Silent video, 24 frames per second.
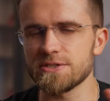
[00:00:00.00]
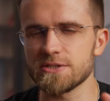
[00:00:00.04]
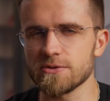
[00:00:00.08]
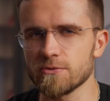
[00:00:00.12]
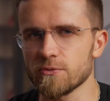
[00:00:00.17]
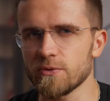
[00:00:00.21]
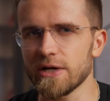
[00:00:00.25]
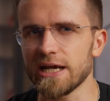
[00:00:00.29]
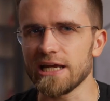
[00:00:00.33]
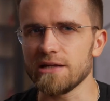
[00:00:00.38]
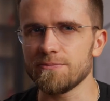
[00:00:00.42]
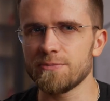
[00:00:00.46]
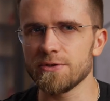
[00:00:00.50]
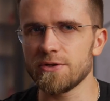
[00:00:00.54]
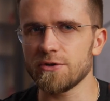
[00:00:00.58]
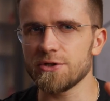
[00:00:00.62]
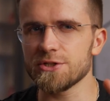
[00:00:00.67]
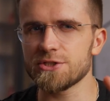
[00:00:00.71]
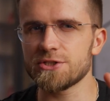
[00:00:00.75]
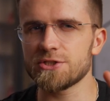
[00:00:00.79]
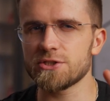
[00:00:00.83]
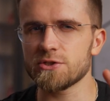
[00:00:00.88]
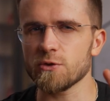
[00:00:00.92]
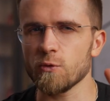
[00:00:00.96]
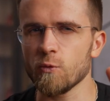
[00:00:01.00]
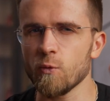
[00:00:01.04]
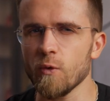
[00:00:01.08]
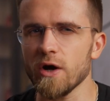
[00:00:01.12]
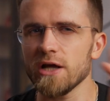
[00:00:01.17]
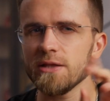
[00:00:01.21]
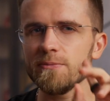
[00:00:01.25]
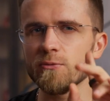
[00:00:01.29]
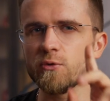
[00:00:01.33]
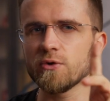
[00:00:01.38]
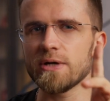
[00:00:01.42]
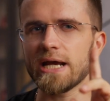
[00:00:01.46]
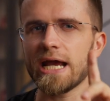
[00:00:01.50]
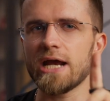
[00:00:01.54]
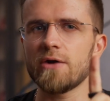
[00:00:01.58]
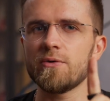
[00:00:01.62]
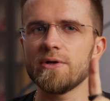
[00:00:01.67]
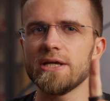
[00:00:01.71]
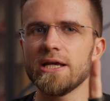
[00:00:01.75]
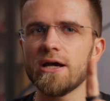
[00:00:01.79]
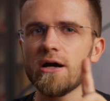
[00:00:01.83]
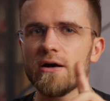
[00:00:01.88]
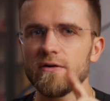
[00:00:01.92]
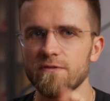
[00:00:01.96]
is great, but there is one more
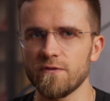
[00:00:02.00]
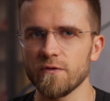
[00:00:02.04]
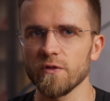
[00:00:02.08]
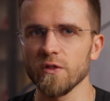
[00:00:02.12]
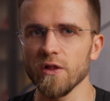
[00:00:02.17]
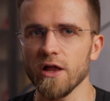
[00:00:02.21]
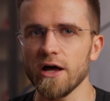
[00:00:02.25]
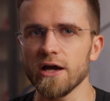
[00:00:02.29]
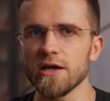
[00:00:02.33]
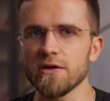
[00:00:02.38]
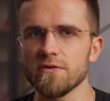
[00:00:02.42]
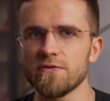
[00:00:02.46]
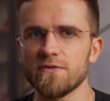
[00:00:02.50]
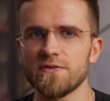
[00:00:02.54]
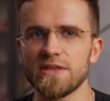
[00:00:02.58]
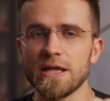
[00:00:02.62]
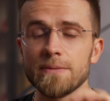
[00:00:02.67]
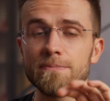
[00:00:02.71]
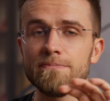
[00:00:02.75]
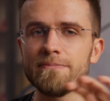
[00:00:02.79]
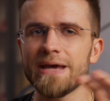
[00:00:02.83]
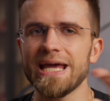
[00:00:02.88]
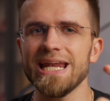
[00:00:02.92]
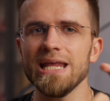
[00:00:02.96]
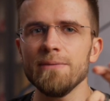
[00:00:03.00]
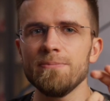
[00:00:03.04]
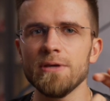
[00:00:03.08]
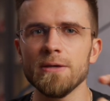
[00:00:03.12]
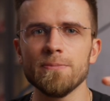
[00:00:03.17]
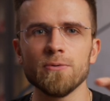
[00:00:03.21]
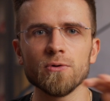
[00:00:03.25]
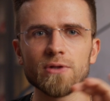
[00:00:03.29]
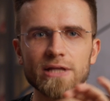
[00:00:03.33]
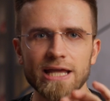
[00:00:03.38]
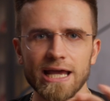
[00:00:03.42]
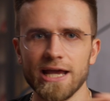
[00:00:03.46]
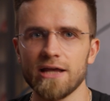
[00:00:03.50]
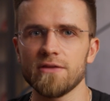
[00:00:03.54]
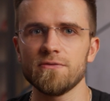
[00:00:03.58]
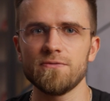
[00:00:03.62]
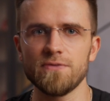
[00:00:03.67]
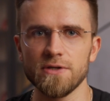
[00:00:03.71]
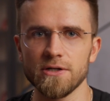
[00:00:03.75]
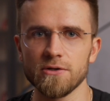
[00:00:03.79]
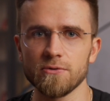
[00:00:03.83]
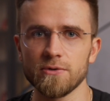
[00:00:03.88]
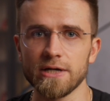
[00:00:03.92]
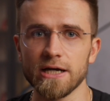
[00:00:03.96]
area of life that many people can
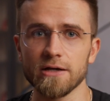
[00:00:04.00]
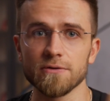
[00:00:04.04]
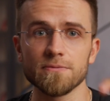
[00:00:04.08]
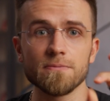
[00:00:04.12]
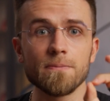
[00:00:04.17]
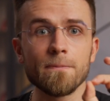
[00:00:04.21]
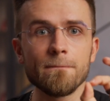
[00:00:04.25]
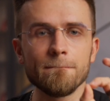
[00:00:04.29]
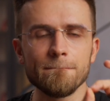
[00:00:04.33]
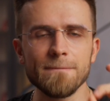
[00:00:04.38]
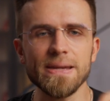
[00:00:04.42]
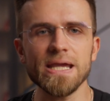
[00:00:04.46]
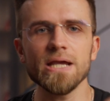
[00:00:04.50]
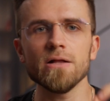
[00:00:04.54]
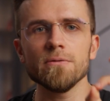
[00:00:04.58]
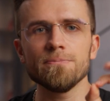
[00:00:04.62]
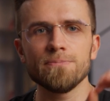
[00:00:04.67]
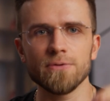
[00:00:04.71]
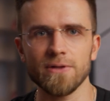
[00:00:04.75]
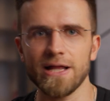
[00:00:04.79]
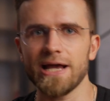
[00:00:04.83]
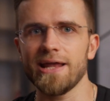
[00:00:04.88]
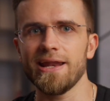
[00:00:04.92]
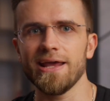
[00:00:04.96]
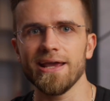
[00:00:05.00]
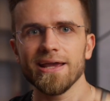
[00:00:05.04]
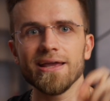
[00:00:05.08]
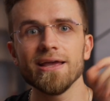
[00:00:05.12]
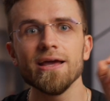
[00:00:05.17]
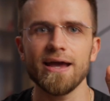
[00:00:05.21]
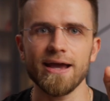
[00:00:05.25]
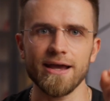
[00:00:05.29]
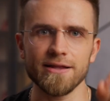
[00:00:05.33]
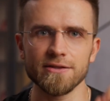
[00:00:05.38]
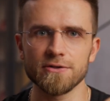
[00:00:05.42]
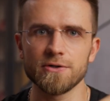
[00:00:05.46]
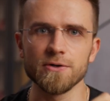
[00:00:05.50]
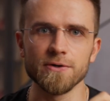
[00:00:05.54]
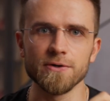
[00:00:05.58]
figure out, meal planning and